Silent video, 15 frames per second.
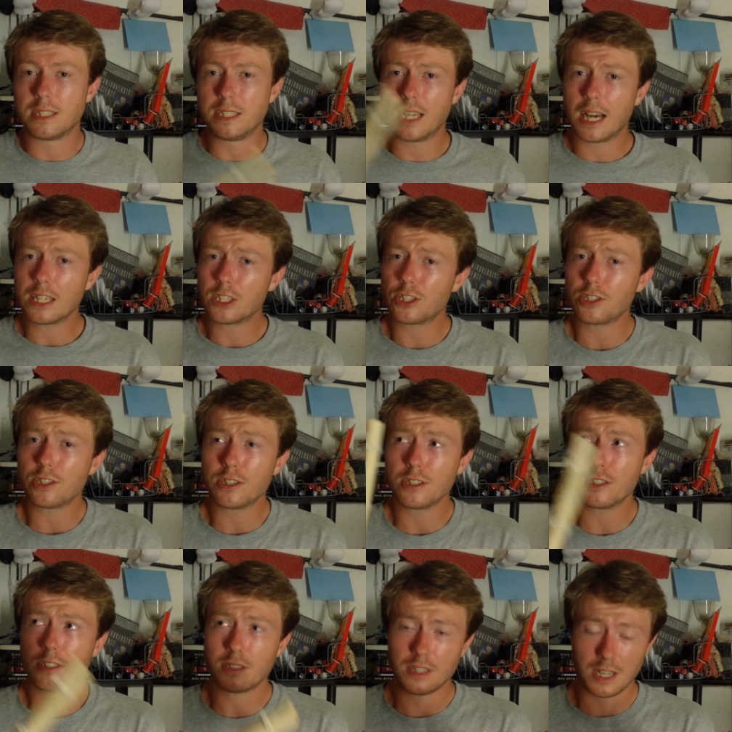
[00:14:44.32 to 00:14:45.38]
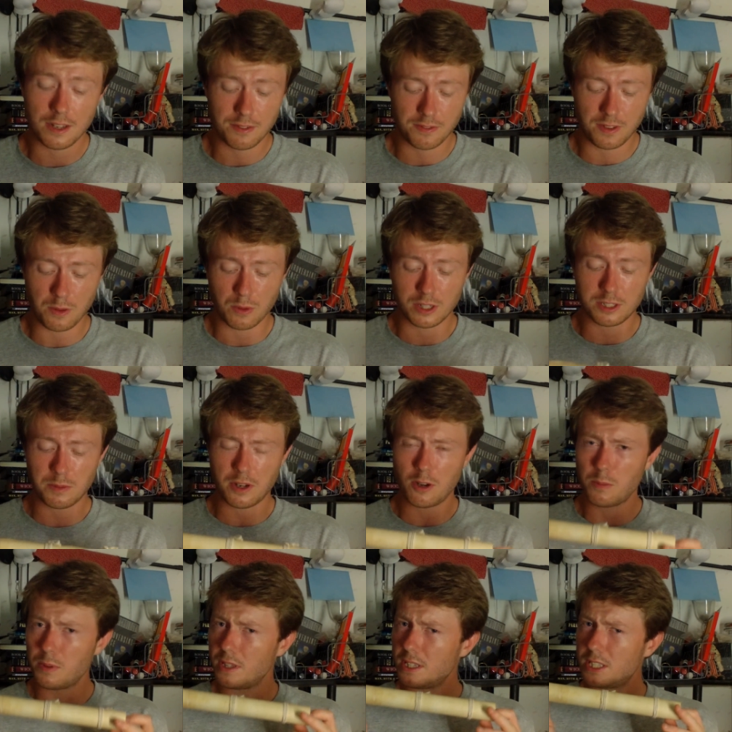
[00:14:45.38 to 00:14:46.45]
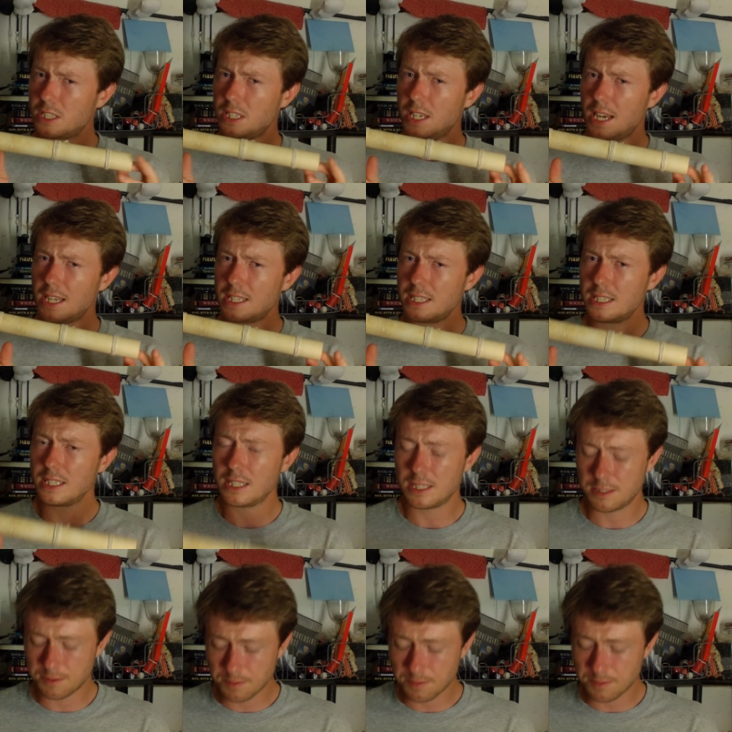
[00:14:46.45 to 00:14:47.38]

Not sure if he wants me to open this yet.